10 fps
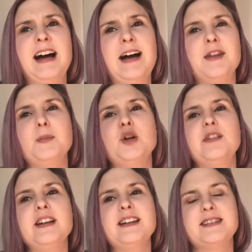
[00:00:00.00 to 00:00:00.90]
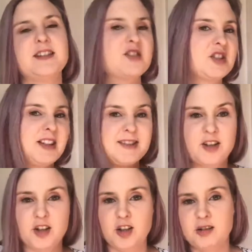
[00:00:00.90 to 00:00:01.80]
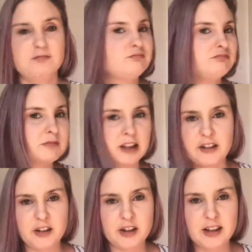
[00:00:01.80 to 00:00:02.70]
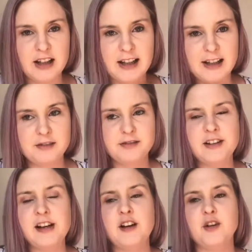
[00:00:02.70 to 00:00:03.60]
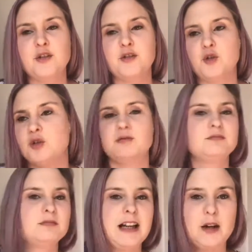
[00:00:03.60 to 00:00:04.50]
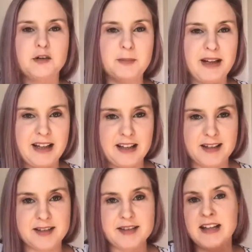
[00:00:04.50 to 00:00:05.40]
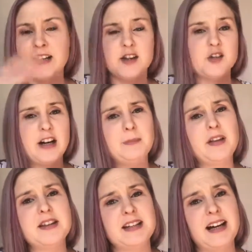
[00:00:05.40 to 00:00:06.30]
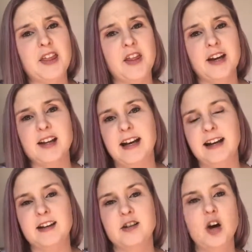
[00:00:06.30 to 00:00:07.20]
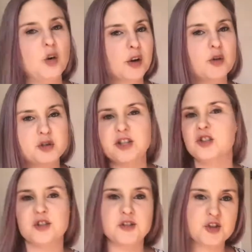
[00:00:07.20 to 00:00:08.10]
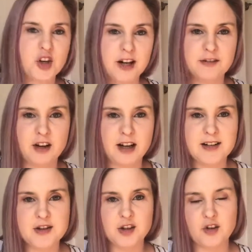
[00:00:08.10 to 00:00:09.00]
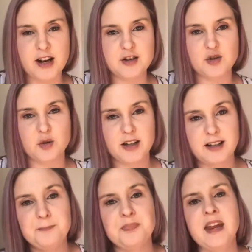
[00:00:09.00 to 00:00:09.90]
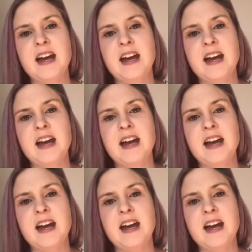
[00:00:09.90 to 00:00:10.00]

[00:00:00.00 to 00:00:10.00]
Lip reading: And the movie essentially is her living her life for however many years. The grandmother's out there like holding auditions, trying to find her granddaughter.